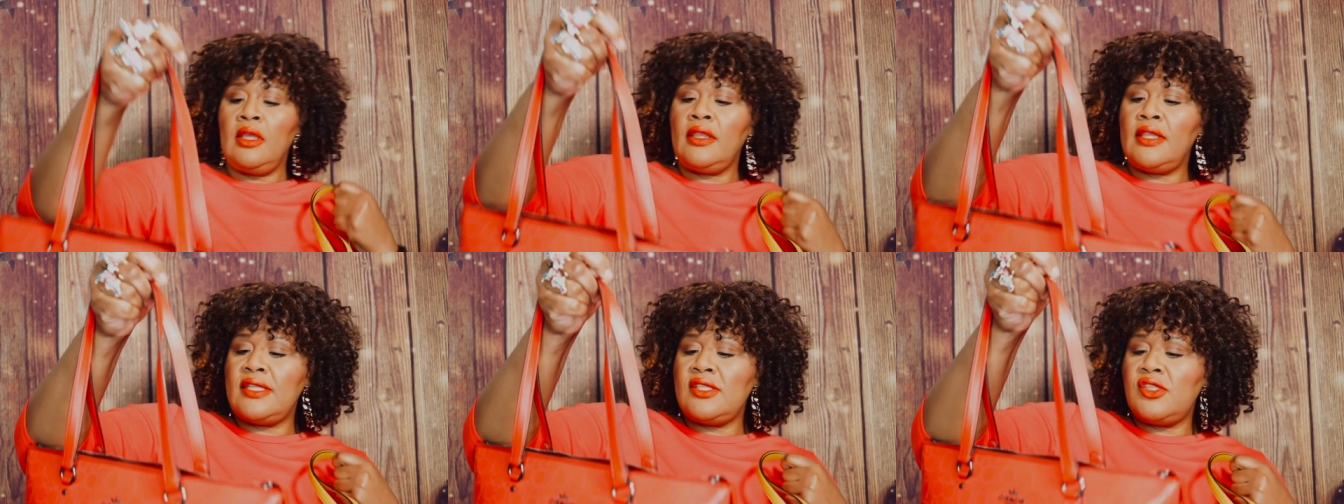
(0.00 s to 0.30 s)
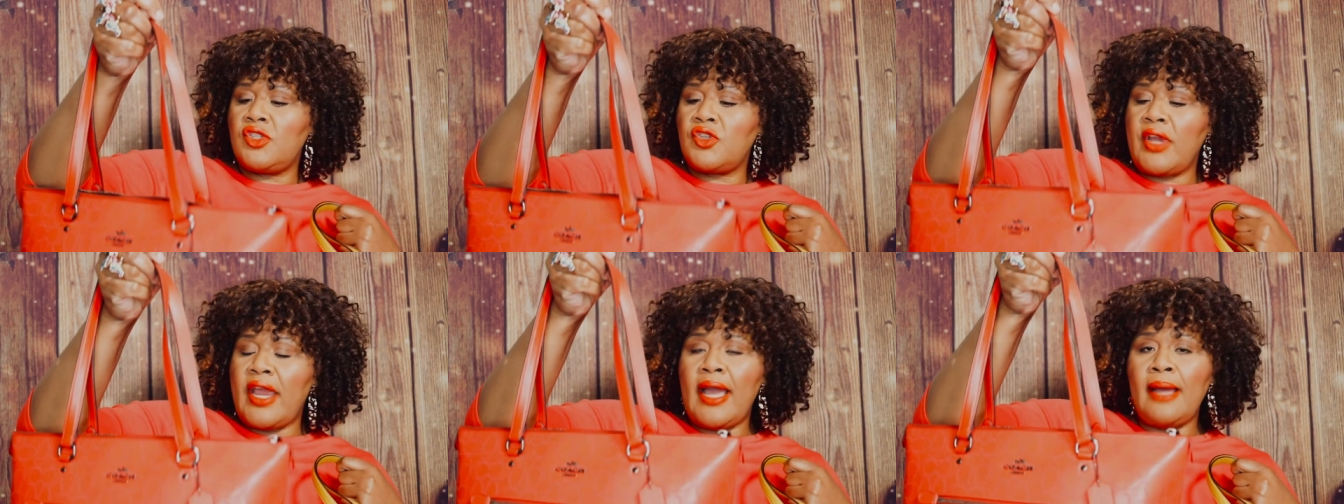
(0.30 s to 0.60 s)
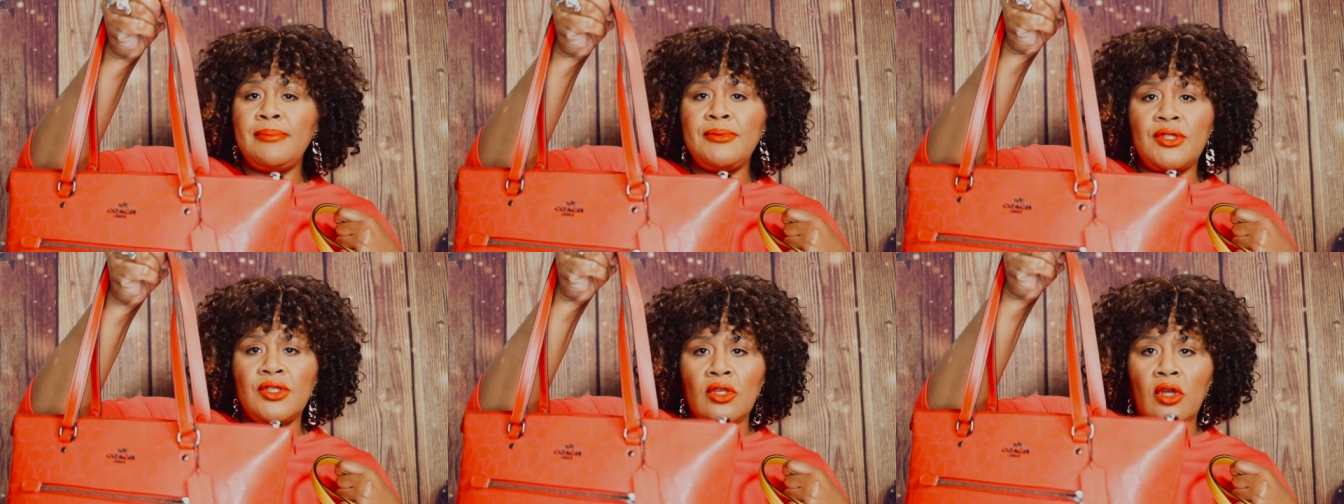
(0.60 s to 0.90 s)
The
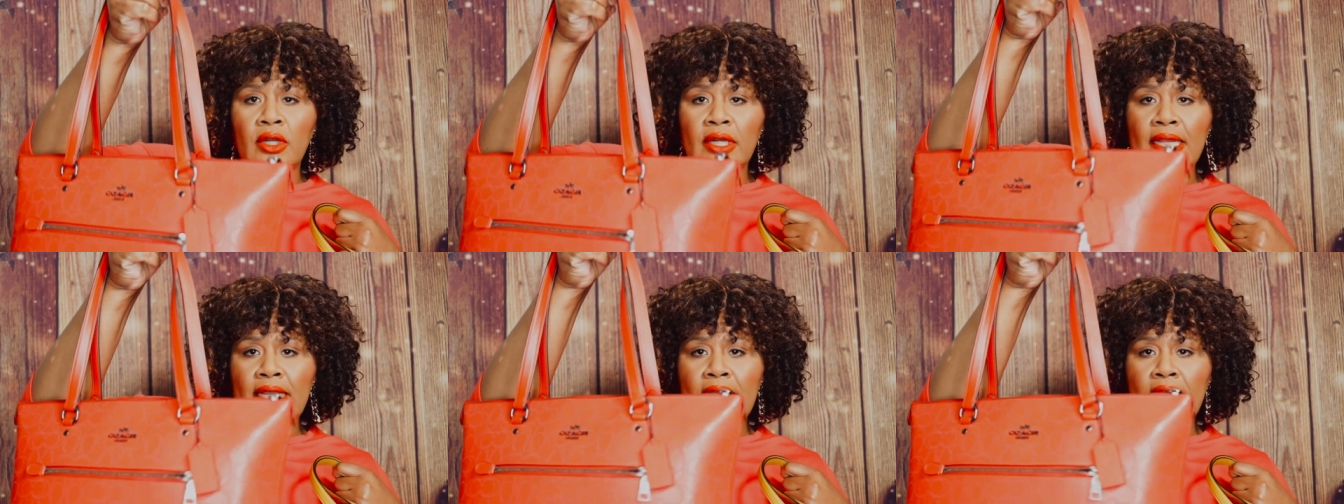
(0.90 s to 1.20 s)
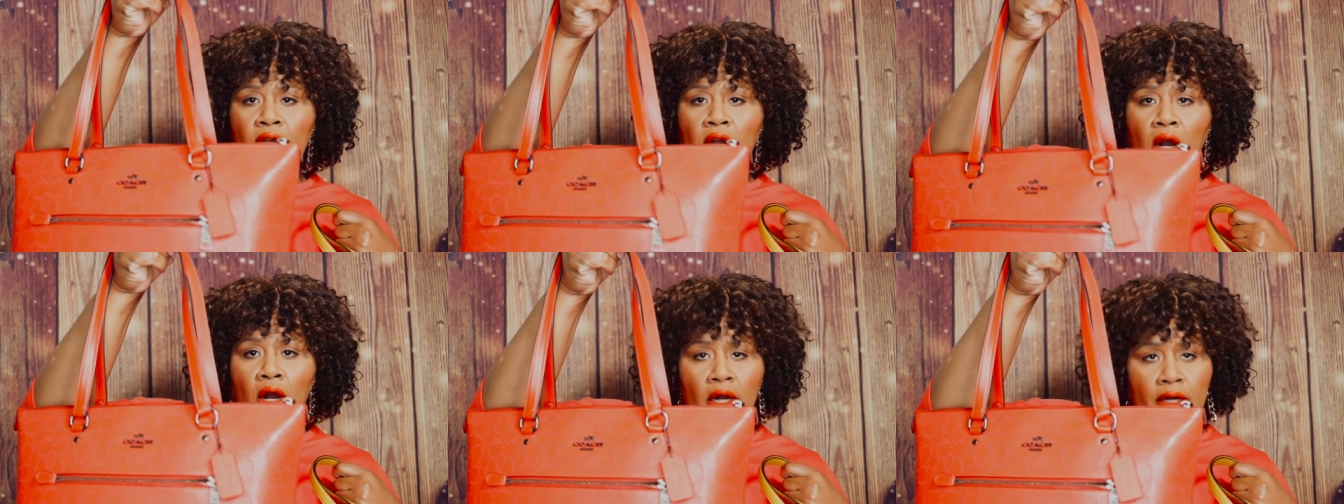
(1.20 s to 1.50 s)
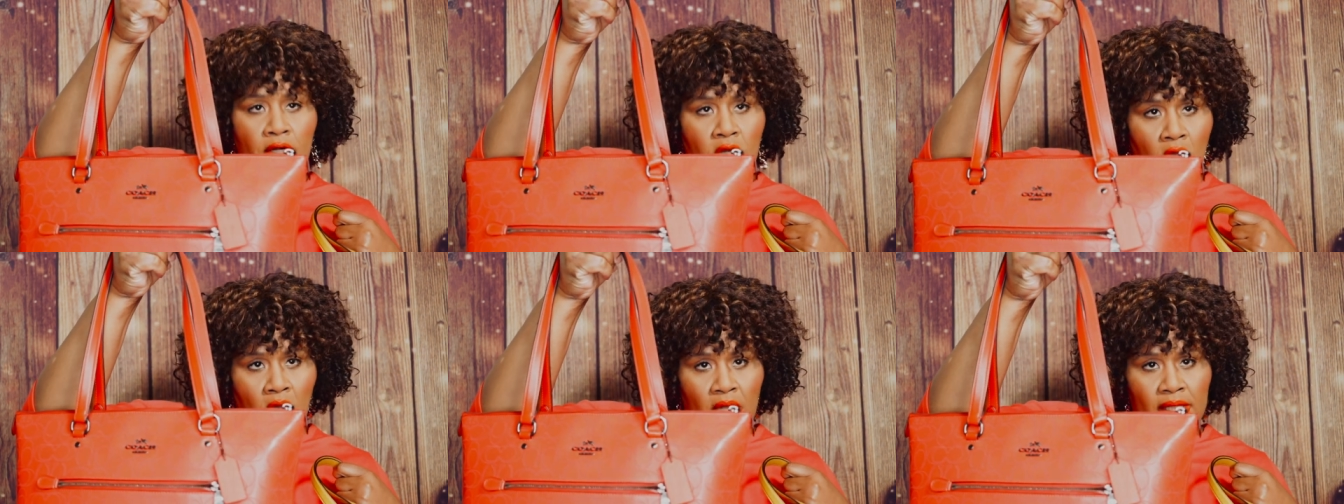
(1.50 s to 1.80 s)
straps on here are
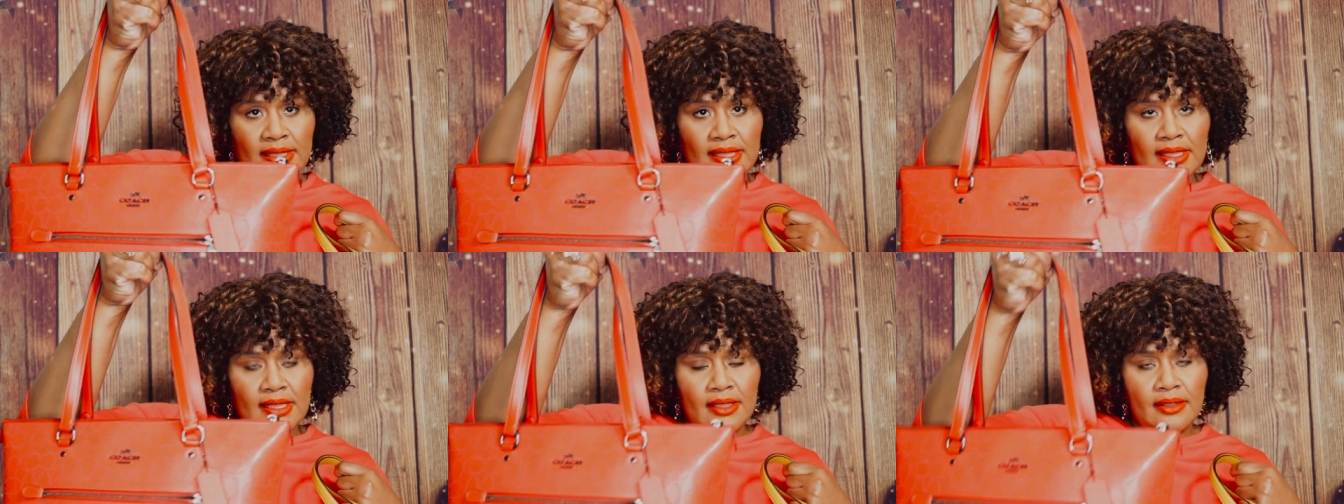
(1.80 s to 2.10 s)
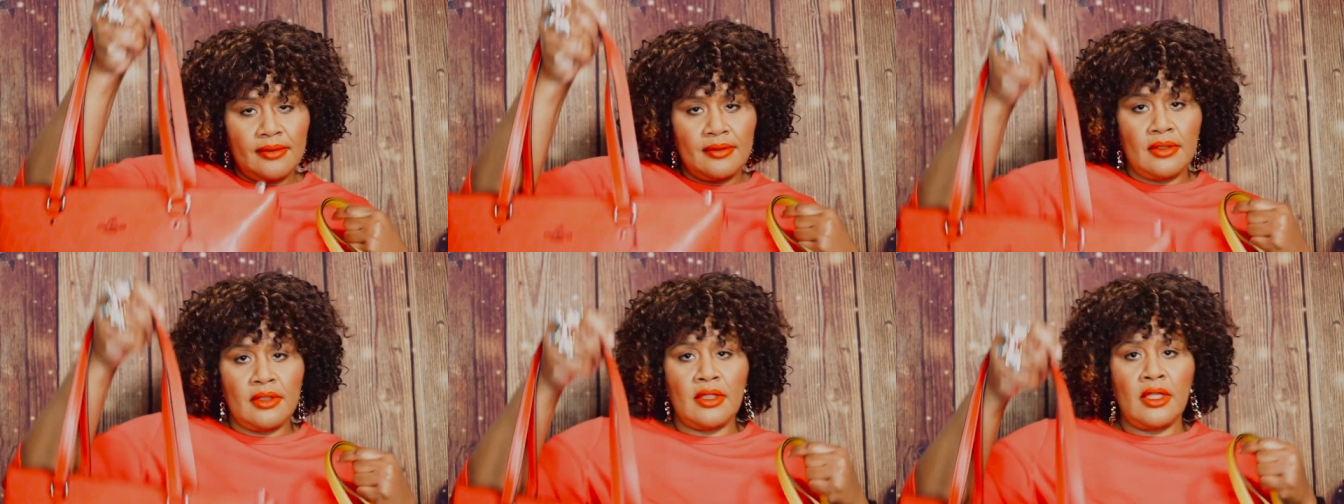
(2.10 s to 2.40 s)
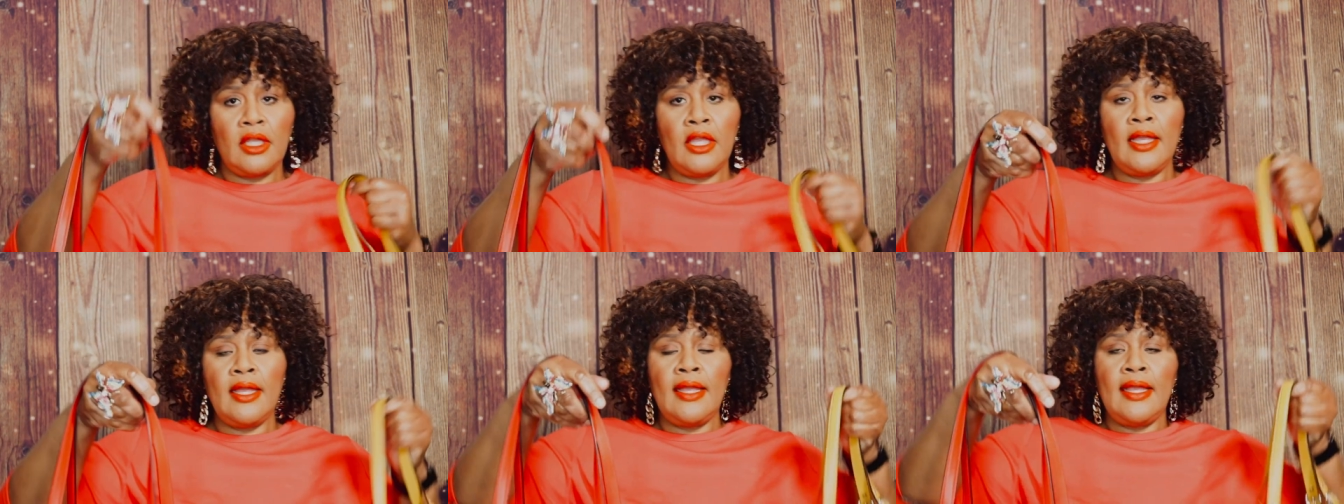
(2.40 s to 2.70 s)
not.
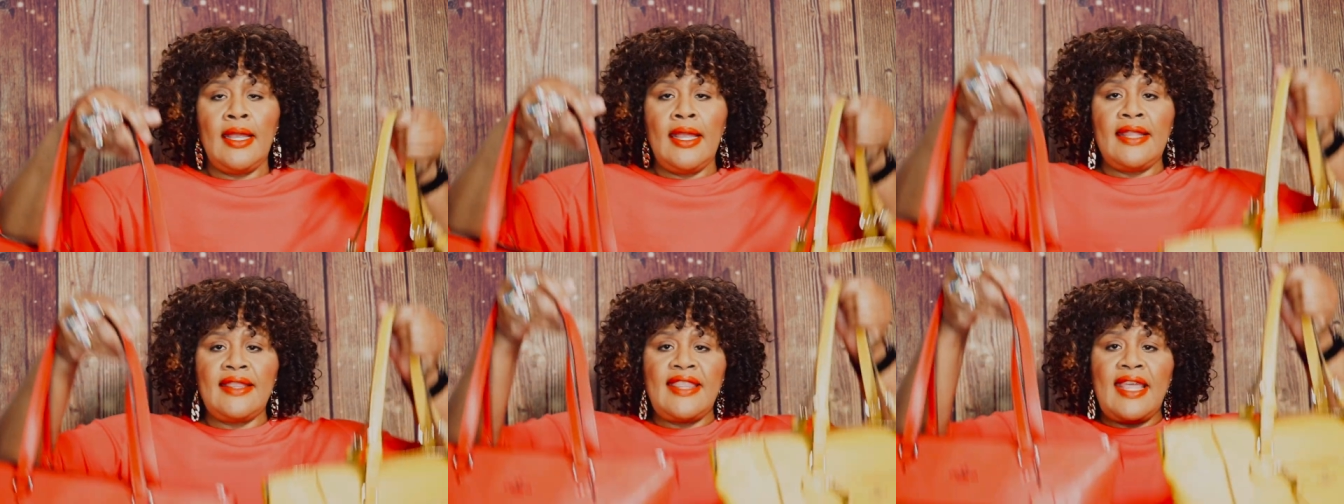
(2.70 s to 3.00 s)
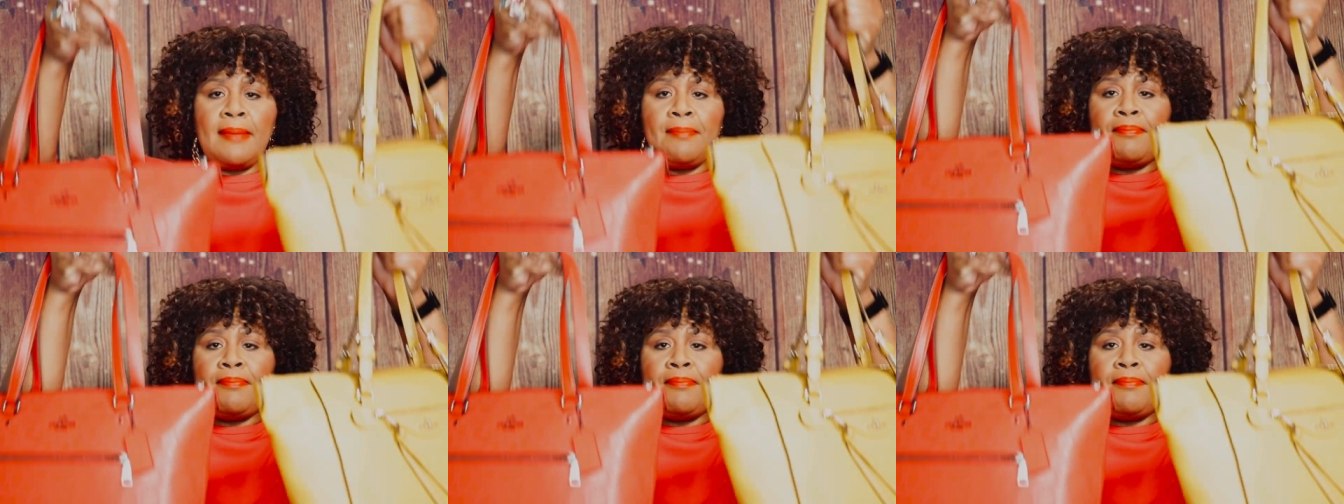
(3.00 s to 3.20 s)
They